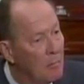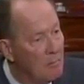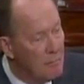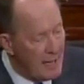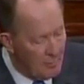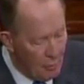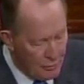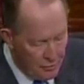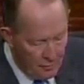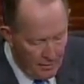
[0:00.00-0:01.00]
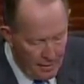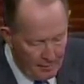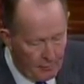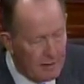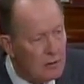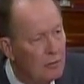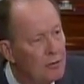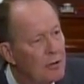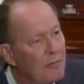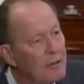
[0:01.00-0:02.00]
made a motion to bring up a
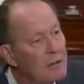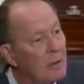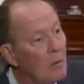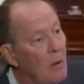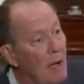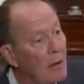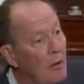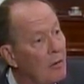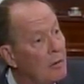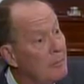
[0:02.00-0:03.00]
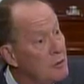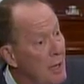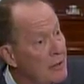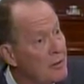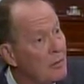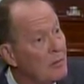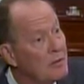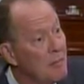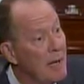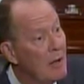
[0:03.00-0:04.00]
resolution of his a little while ago, and an objection
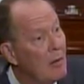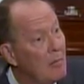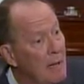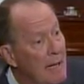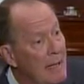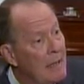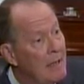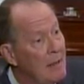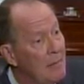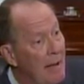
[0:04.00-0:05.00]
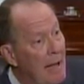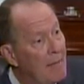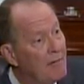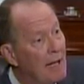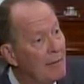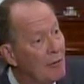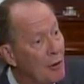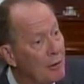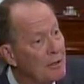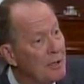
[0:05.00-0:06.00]
was made on my behalf, and out of
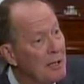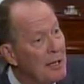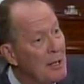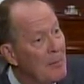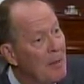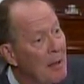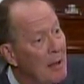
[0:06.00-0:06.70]
courtesy to him,